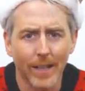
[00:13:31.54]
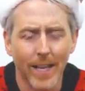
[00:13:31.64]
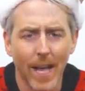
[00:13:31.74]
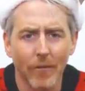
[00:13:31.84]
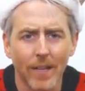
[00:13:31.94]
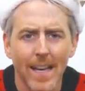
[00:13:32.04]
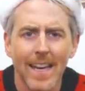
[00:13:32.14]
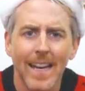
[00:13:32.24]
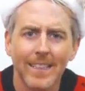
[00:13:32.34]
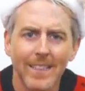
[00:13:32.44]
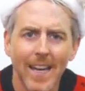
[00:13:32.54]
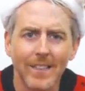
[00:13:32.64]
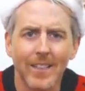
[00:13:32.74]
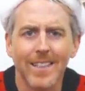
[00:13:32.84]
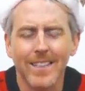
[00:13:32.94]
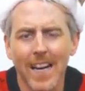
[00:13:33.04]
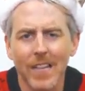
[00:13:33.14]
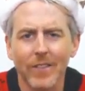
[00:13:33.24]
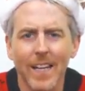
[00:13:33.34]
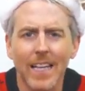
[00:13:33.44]
can have. It's nice. It's kind
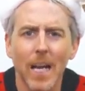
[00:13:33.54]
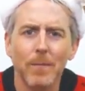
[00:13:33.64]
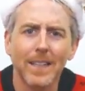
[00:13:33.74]
of like a